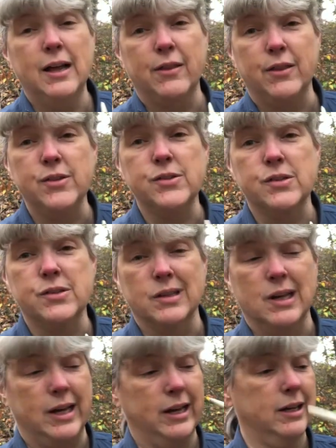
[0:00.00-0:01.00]
this is
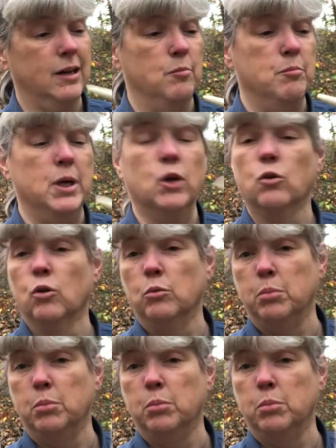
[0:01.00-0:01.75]
like a mineral